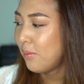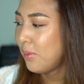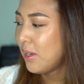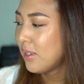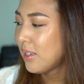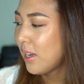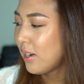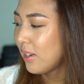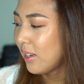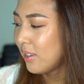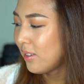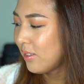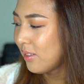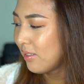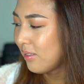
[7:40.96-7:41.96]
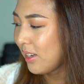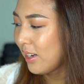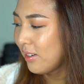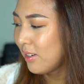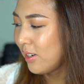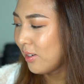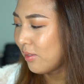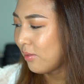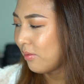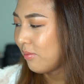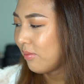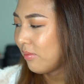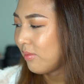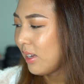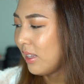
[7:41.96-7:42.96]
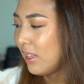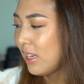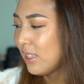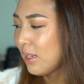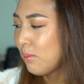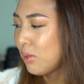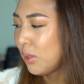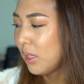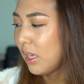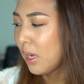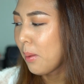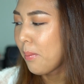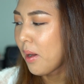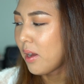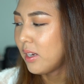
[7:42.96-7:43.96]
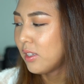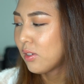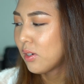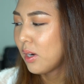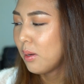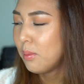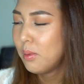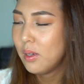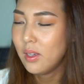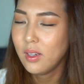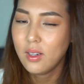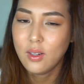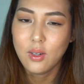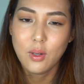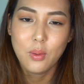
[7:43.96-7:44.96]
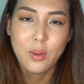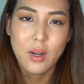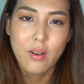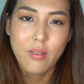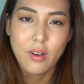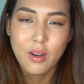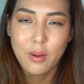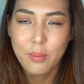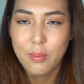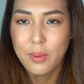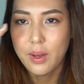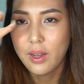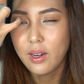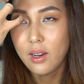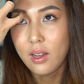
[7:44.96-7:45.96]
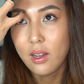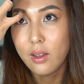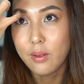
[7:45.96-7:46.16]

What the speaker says: Because I don't know. Unless I'm doing like a body scrub or whatever, but